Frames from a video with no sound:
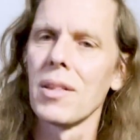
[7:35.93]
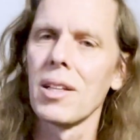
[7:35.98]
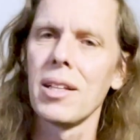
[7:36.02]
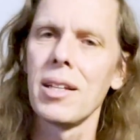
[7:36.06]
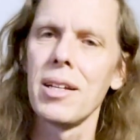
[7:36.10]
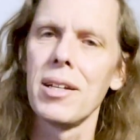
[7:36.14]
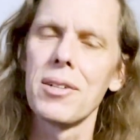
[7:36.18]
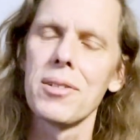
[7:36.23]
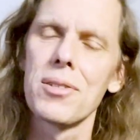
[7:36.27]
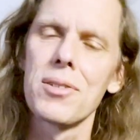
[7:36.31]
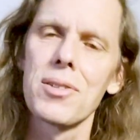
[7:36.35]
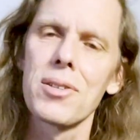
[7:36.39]

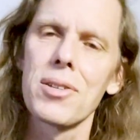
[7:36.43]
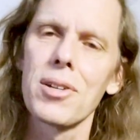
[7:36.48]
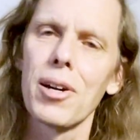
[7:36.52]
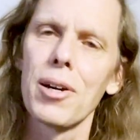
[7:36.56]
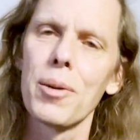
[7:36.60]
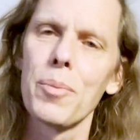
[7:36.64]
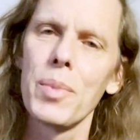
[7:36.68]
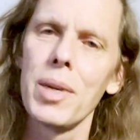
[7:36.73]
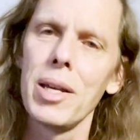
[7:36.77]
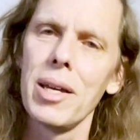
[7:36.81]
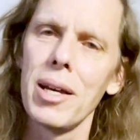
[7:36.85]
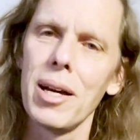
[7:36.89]
There's
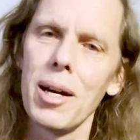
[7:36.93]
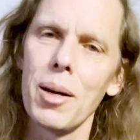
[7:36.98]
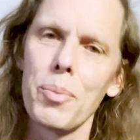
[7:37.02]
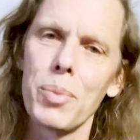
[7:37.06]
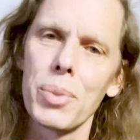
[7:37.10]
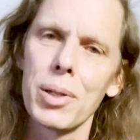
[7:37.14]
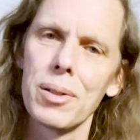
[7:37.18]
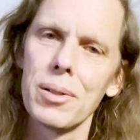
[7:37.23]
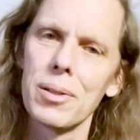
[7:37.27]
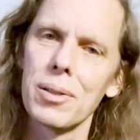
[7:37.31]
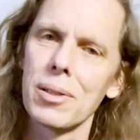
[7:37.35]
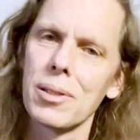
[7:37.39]
Start Me
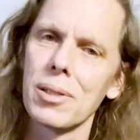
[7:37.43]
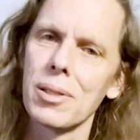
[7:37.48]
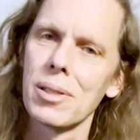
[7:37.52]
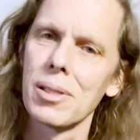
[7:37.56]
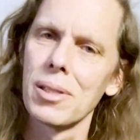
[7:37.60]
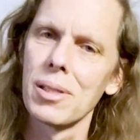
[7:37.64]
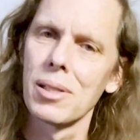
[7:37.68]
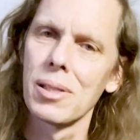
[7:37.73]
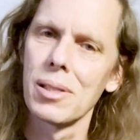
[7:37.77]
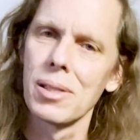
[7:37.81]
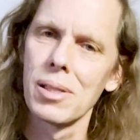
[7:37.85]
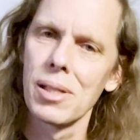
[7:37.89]
Up.
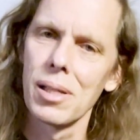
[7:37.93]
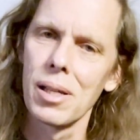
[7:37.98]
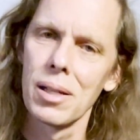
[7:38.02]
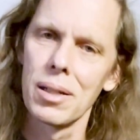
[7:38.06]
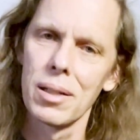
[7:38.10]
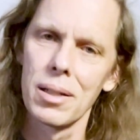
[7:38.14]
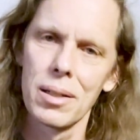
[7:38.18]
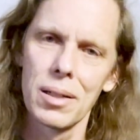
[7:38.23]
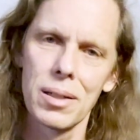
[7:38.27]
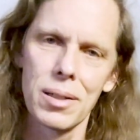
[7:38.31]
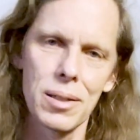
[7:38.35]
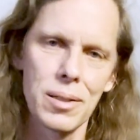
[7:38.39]

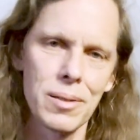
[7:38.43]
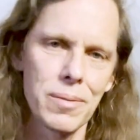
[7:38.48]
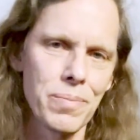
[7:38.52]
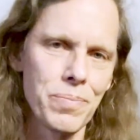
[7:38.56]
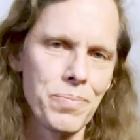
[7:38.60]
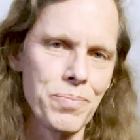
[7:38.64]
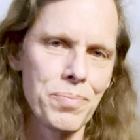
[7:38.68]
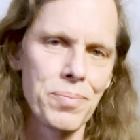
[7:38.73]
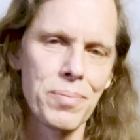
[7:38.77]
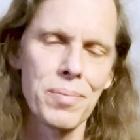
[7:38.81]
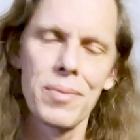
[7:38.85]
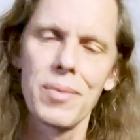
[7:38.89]

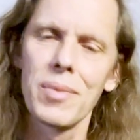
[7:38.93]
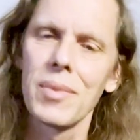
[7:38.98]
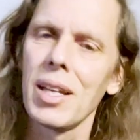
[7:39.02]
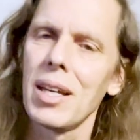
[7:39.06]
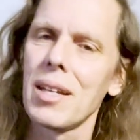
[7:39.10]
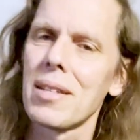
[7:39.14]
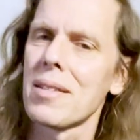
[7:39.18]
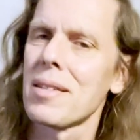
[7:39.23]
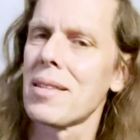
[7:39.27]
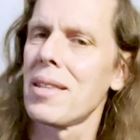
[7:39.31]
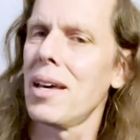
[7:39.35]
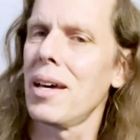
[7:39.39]

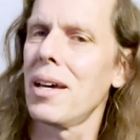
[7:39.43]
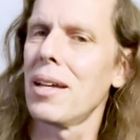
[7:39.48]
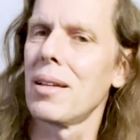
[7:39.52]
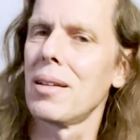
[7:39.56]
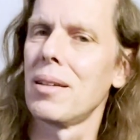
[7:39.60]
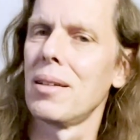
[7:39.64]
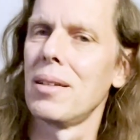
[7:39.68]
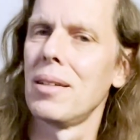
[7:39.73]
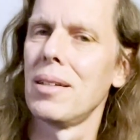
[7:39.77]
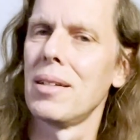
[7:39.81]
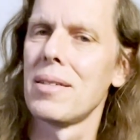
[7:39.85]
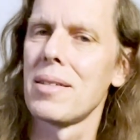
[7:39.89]
That's
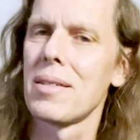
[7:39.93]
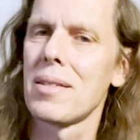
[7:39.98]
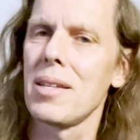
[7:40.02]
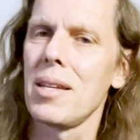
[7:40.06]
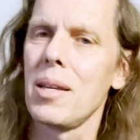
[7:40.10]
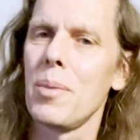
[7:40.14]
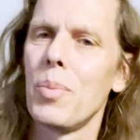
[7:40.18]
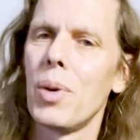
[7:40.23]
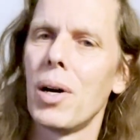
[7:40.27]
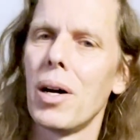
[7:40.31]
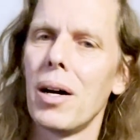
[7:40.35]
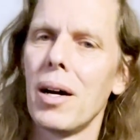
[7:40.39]
that
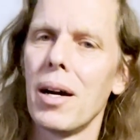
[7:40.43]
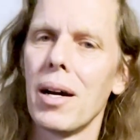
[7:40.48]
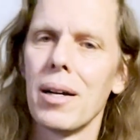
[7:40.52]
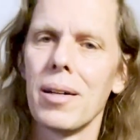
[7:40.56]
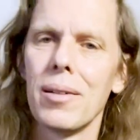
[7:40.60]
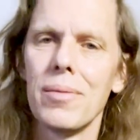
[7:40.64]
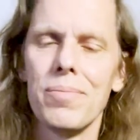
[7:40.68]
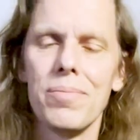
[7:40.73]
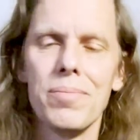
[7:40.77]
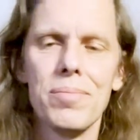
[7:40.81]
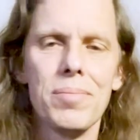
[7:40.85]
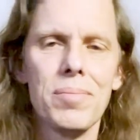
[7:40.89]
C bar
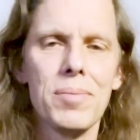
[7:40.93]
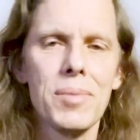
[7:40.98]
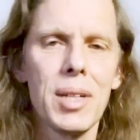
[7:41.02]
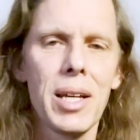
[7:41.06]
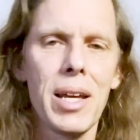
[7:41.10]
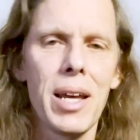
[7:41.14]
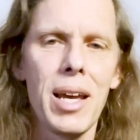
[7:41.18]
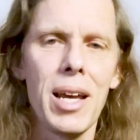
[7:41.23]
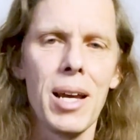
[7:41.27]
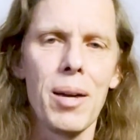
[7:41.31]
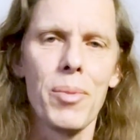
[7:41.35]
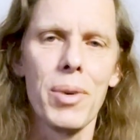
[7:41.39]

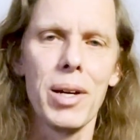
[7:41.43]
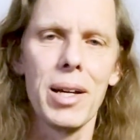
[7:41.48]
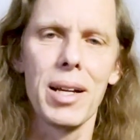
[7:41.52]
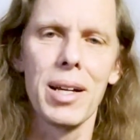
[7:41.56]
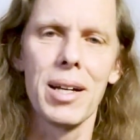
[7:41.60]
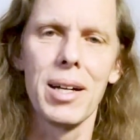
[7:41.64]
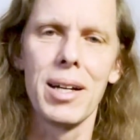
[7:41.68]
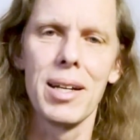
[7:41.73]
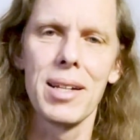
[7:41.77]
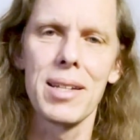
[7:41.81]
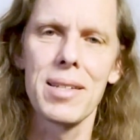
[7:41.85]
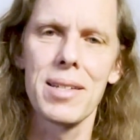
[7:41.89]
hammering
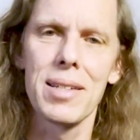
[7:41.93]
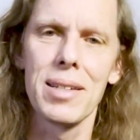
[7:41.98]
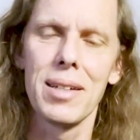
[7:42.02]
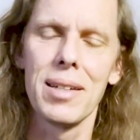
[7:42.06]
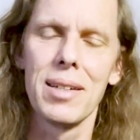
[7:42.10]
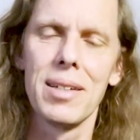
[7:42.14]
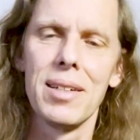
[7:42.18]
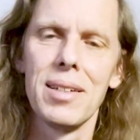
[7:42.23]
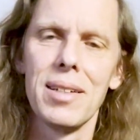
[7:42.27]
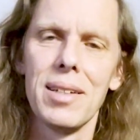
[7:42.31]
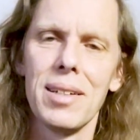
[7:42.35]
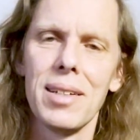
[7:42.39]

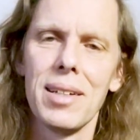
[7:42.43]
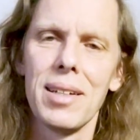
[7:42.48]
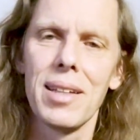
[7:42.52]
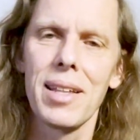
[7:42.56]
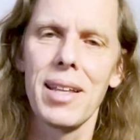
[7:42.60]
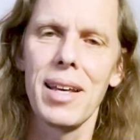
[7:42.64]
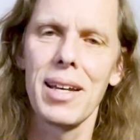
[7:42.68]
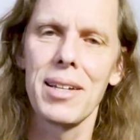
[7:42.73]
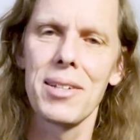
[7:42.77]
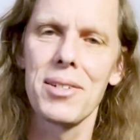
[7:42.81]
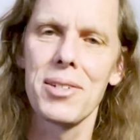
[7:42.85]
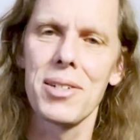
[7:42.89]
onto
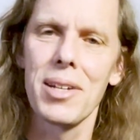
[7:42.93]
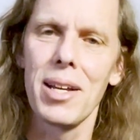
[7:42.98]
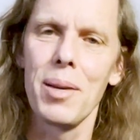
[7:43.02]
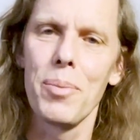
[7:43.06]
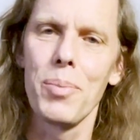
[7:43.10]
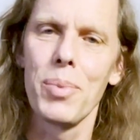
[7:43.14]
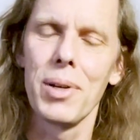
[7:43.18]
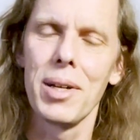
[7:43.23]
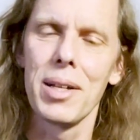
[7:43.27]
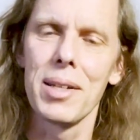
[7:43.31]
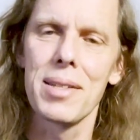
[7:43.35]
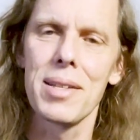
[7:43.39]
that
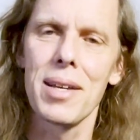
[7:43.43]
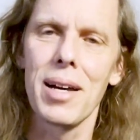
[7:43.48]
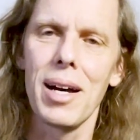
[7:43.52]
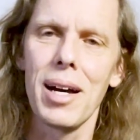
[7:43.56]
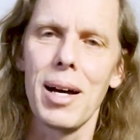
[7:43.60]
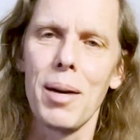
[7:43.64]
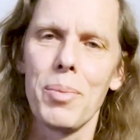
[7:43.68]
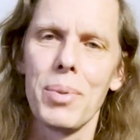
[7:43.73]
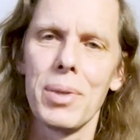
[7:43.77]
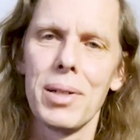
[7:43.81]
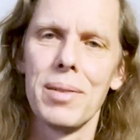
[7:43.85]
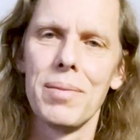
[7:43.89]
shape on
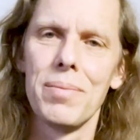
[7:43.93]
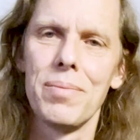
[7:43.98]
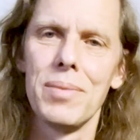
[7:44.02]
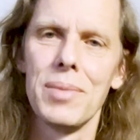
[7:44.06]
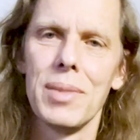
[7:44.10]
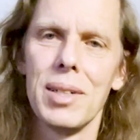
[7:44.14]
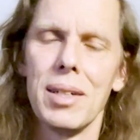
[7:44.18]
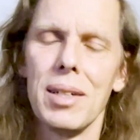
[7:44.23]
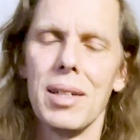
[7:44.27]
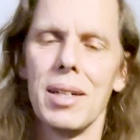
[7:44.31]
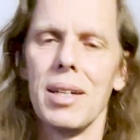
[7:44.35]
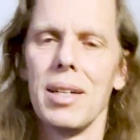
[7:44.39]
top.
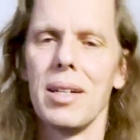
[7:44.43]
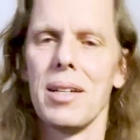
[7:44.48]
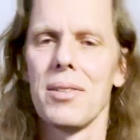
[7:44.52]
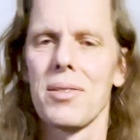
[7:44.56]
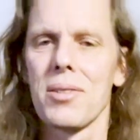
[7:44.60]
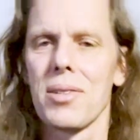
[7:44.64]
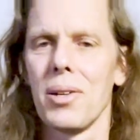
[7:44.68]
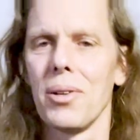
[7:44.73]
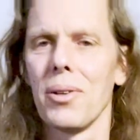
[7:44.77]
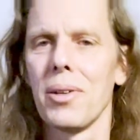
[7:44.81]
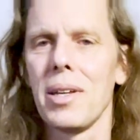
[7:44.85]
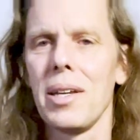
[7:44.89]

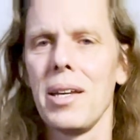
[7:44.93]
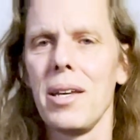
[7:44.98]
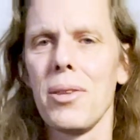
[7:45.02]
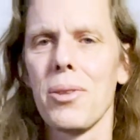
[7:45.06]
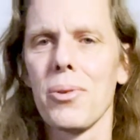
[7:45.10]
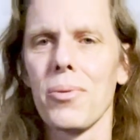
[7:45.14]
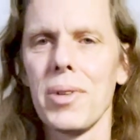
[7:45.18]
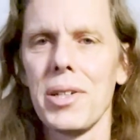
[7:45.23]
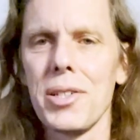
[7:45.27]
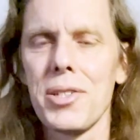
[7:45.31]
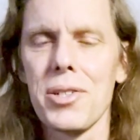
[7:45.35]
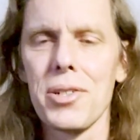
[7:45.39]
So
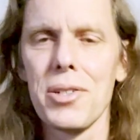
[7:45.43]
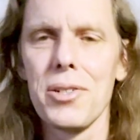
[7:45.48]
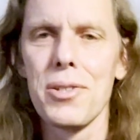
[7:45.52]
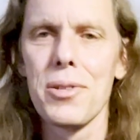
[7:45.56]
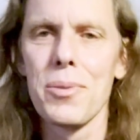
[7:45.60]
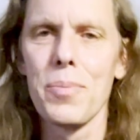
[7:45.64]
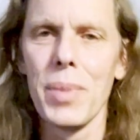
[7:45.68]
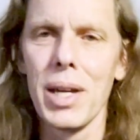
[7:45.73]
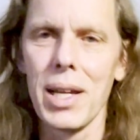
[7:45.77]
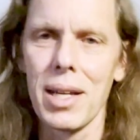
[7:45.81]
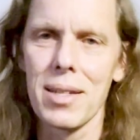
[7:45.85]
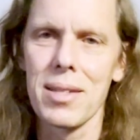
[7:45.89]
Keith
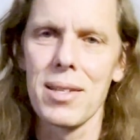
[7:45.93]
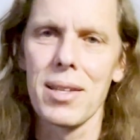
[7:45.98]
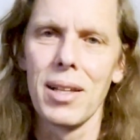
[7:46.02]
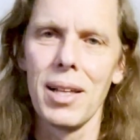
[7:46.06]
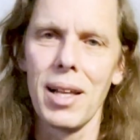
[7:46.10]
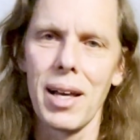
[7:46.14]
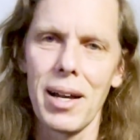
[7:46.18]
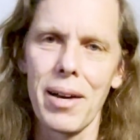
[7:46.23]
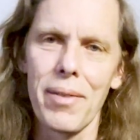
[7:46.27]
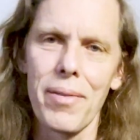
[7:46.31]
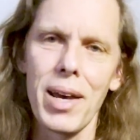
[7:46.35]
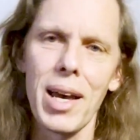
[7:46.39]
Richards makes a
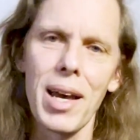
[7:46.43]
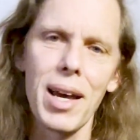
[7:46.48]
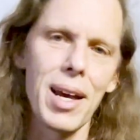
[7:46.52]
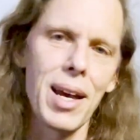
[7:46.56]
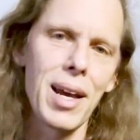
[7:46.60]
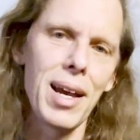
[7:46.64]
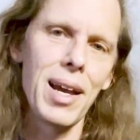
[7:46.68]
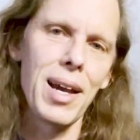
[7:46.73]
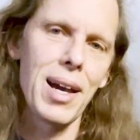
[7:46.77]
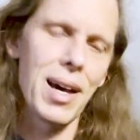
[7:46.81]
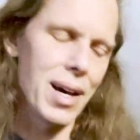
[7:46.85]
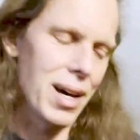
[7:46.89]
lot of
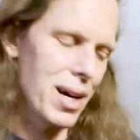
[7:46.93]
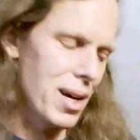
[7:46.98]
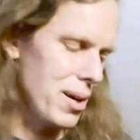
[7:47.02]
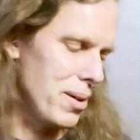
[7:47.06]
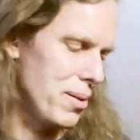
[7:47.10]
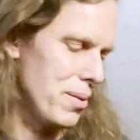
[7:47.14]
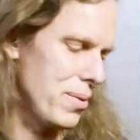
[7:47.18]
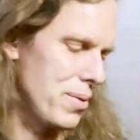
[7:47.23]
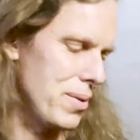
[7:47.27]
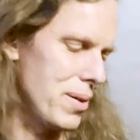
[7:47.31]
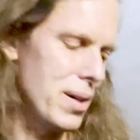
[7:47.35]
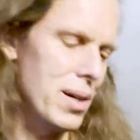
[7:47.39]
hay out
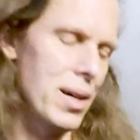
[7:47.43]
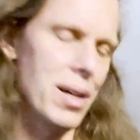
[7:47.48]
of